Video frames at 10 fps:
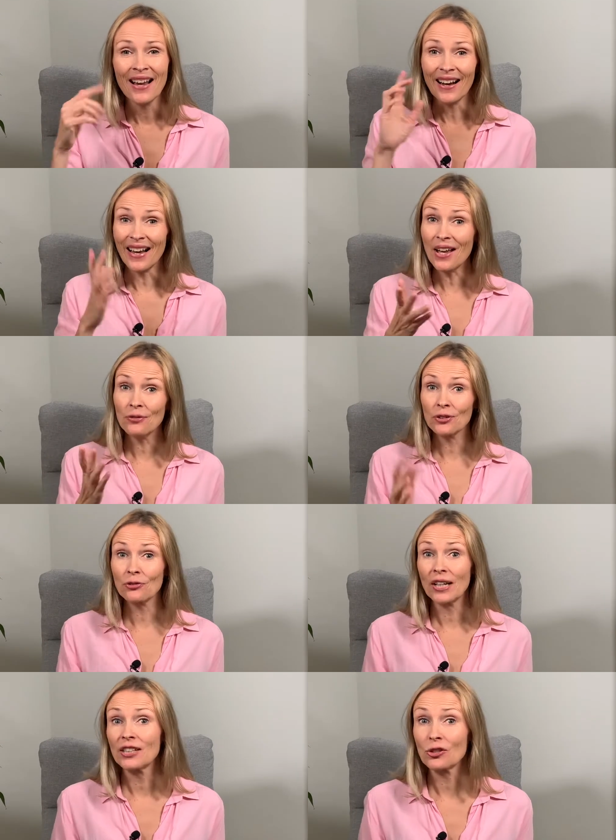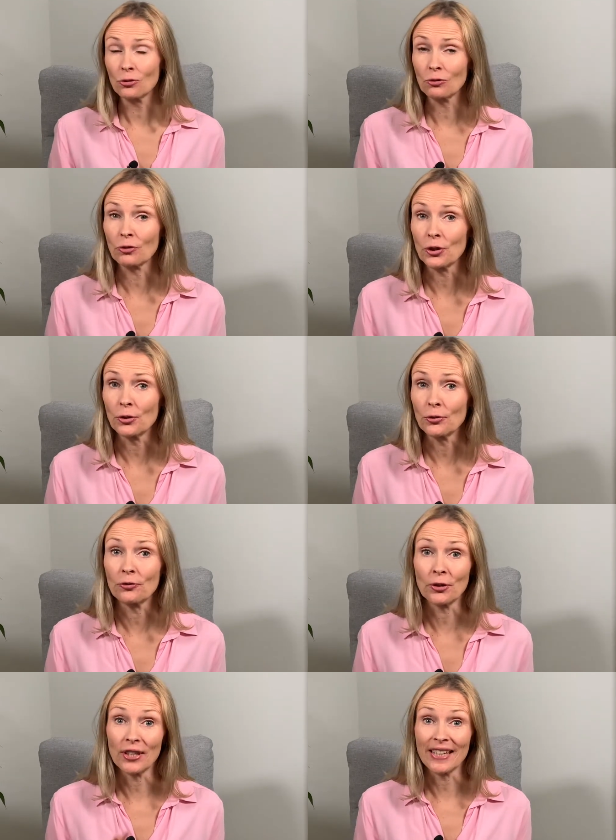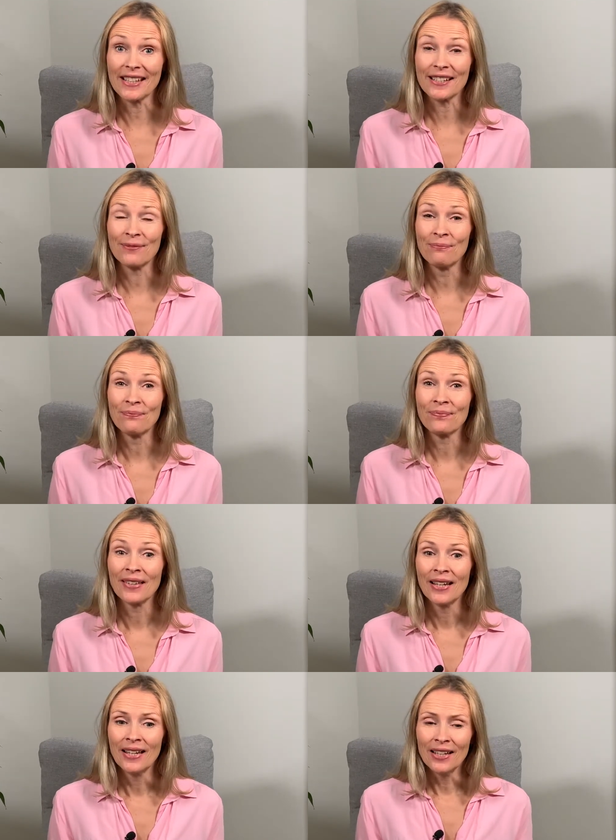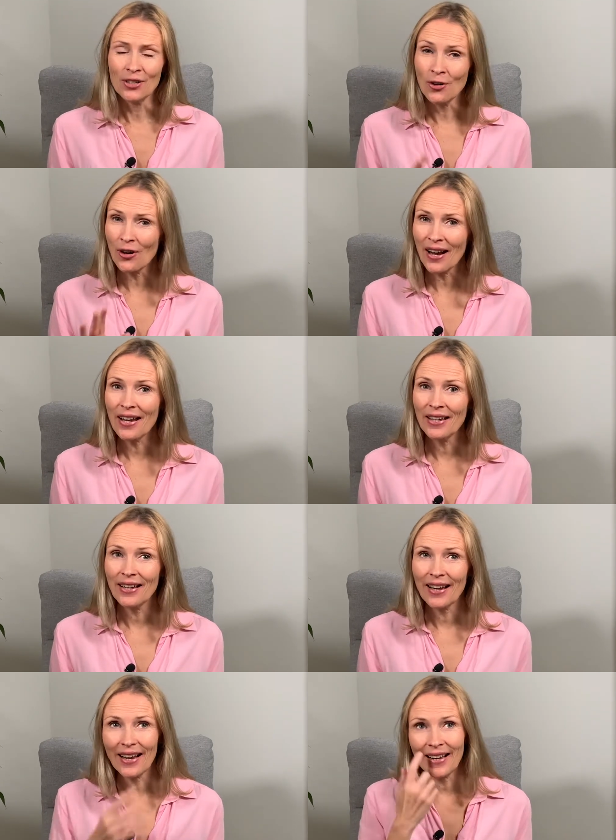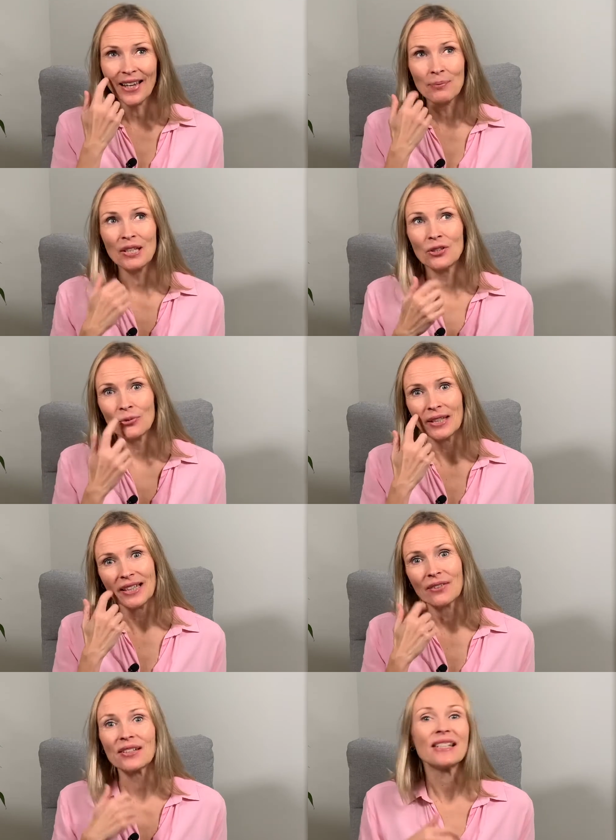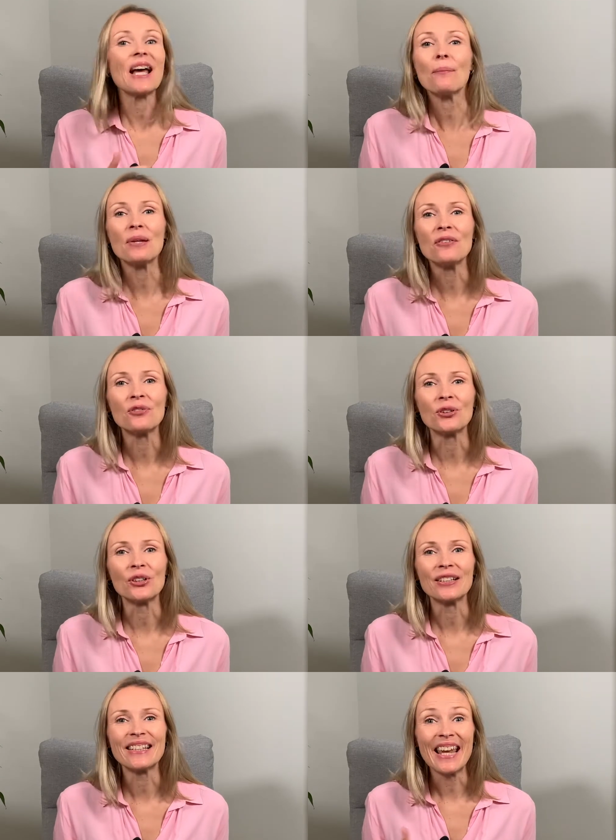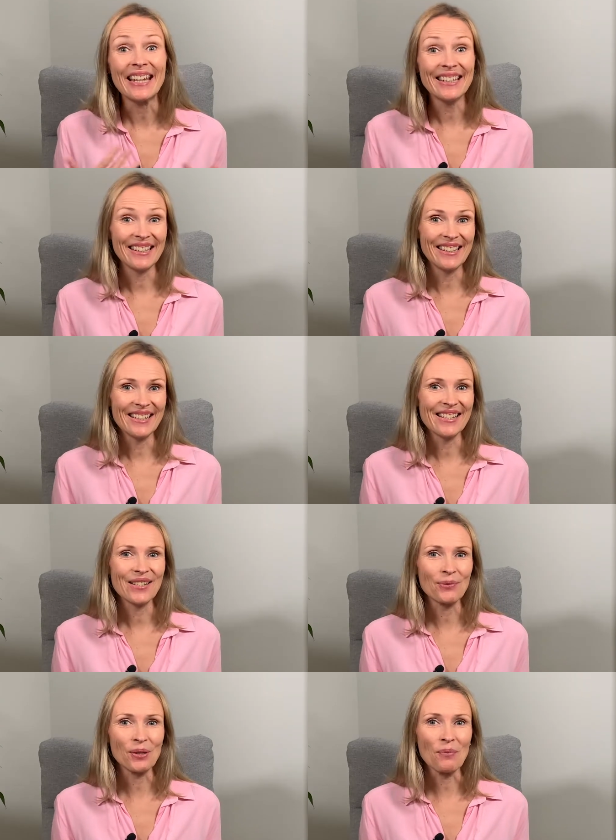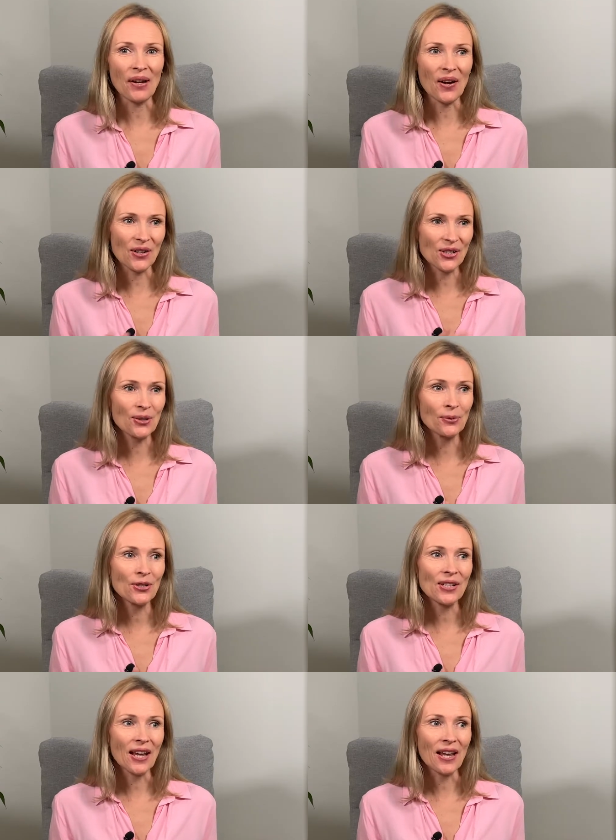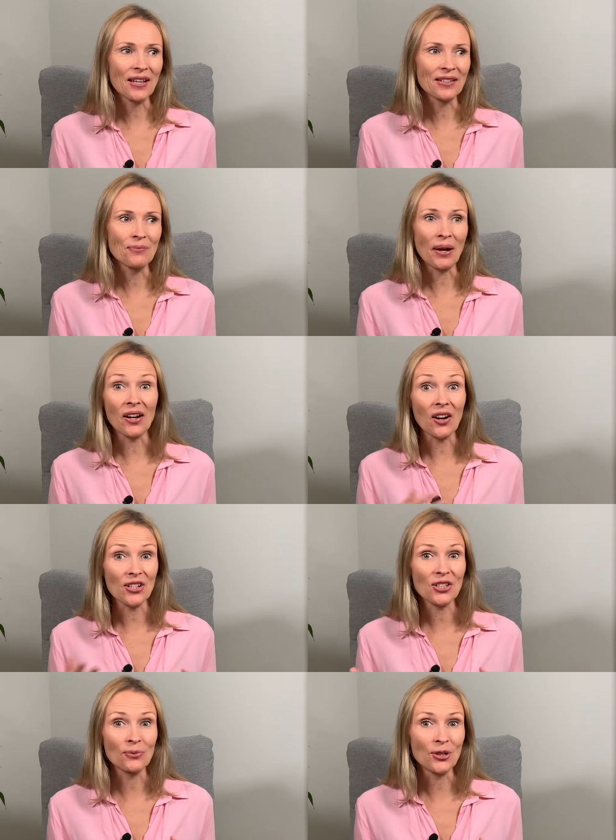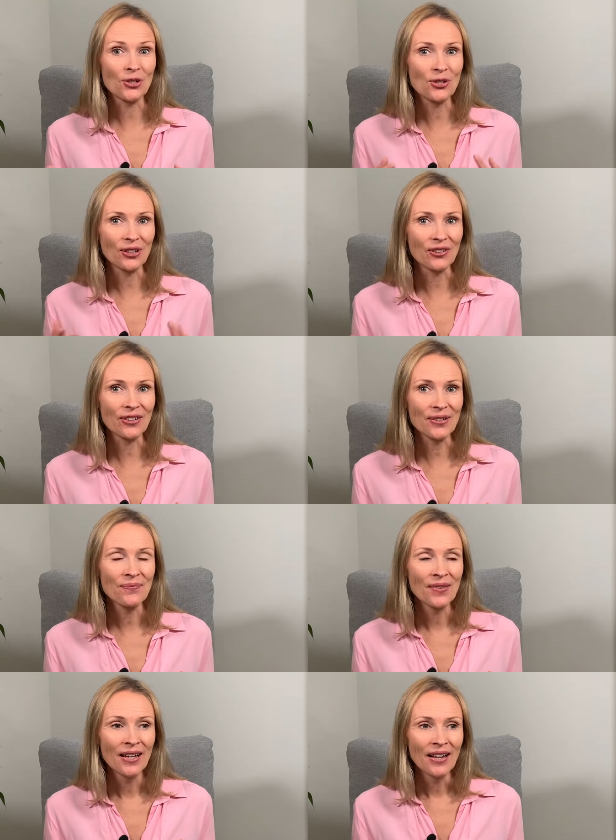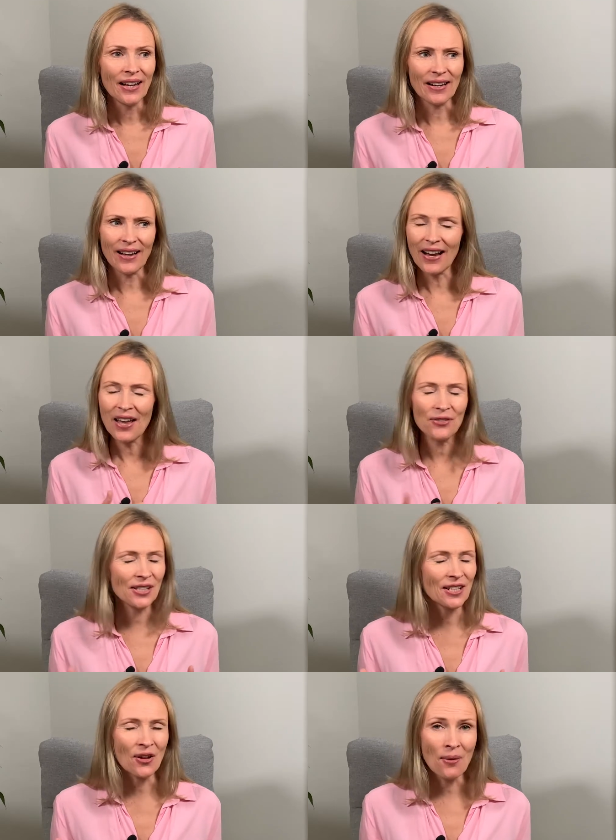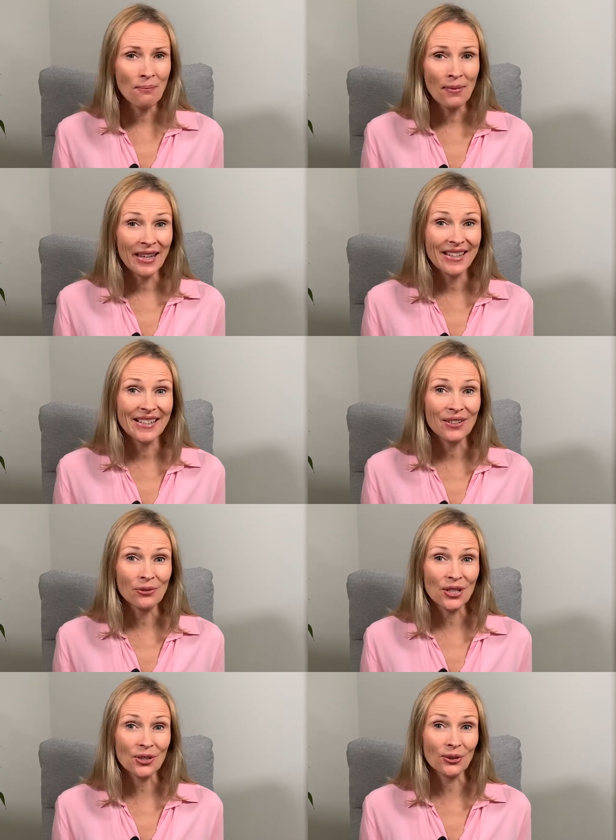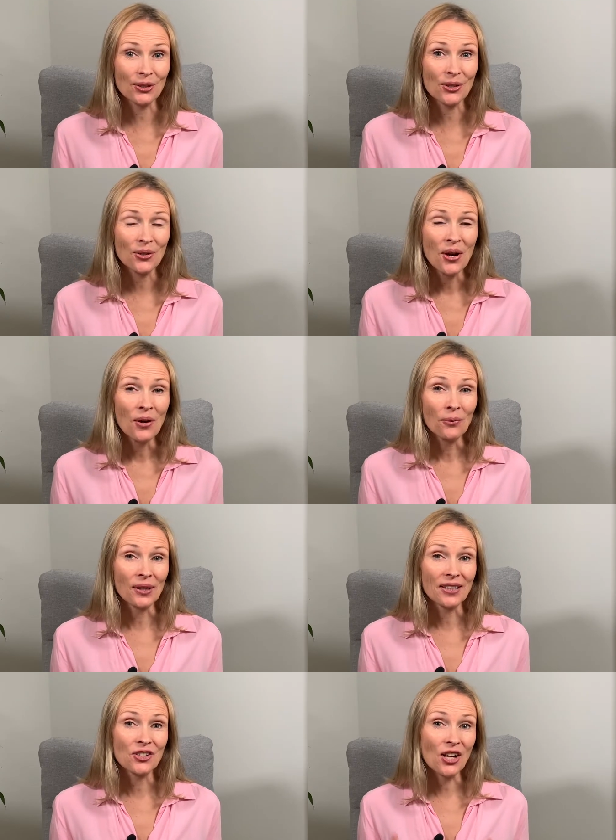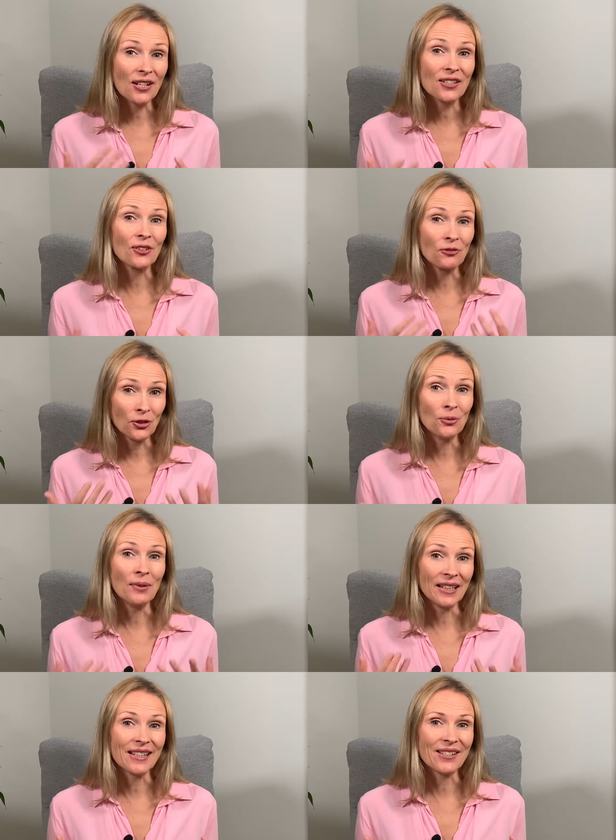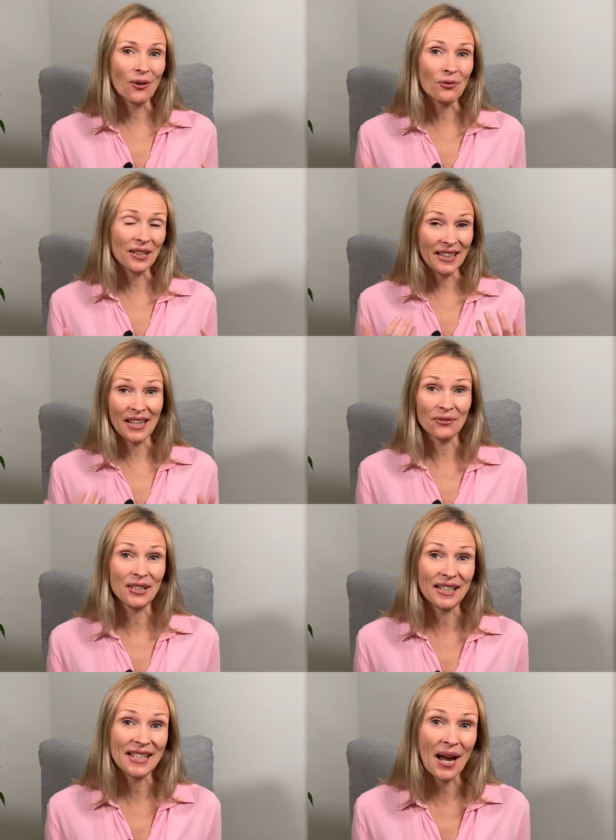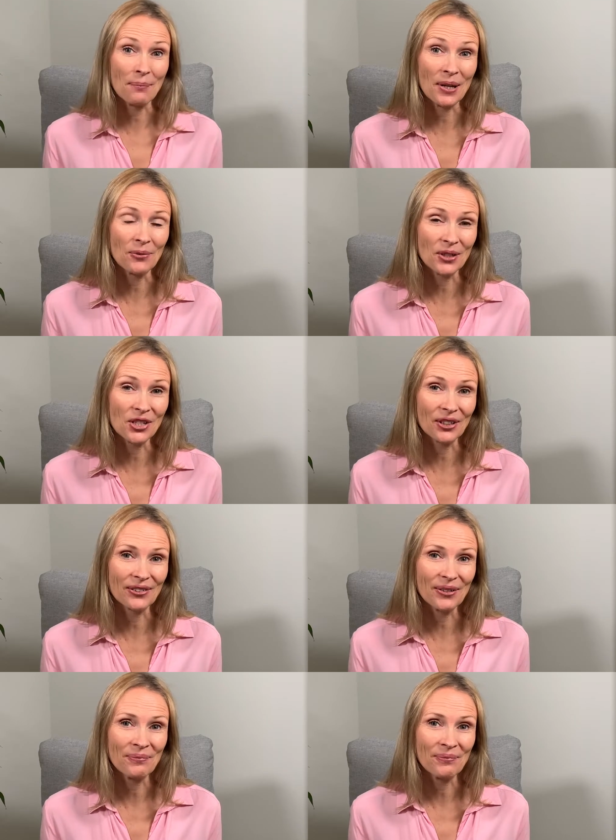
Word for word: i have a great tool for you for this you know i i had been doing eft tapping for 10 years with my customers and my customers children and i have seen amazing results with just a few minutes of eft tapping with children